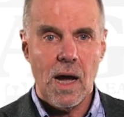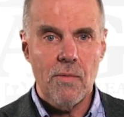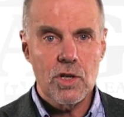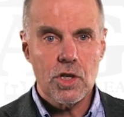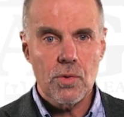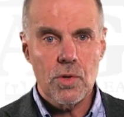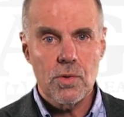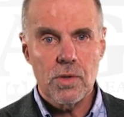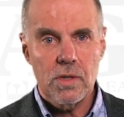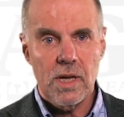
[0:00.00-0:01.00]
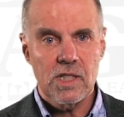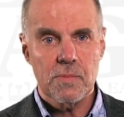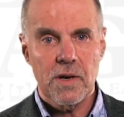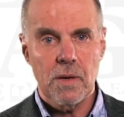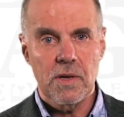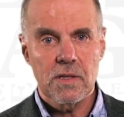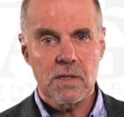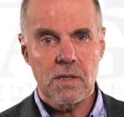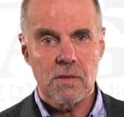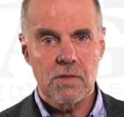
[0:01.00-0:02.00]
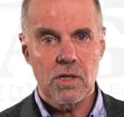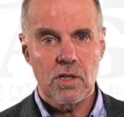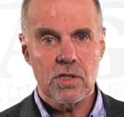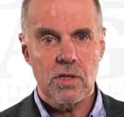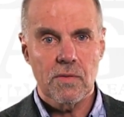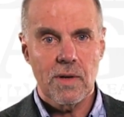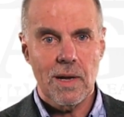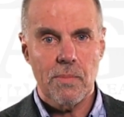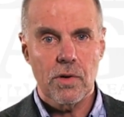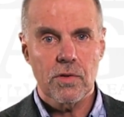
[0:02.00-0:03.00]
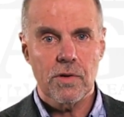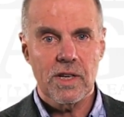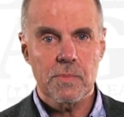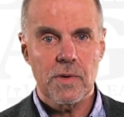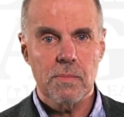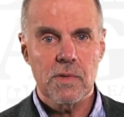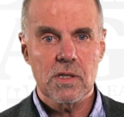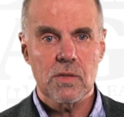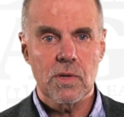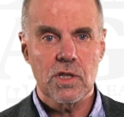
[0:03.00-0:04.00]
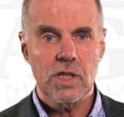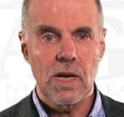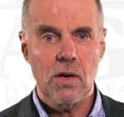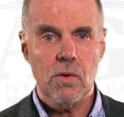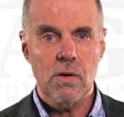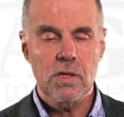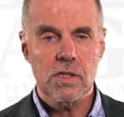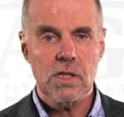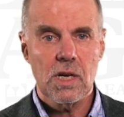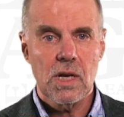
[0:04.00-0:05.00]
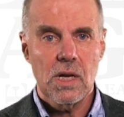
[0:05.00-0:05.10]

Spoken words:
I will show you experiments, results of laboratory experiments with shale cores.